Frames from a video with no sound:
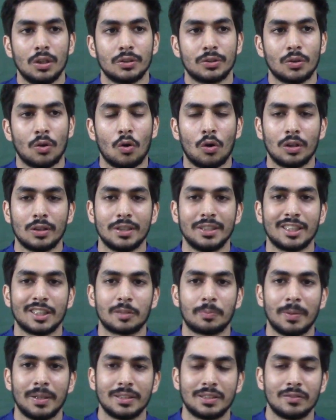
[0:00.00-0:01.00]
so all these
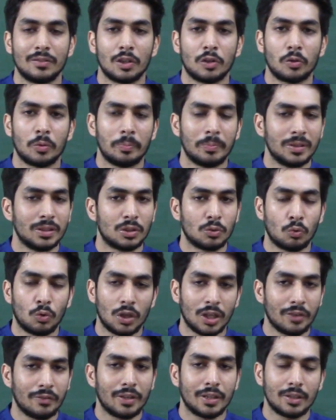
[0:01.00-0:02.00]
expensive equipments,
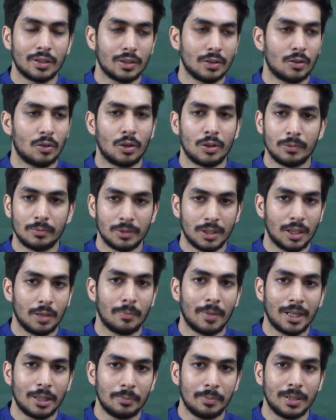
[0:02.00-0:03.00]
whatever there
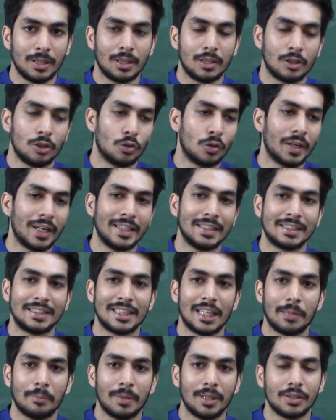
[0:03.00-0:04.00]
might be,
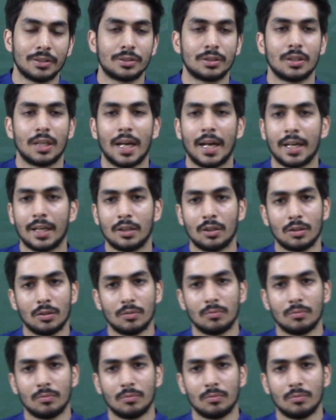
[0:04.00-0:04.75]
LCMS and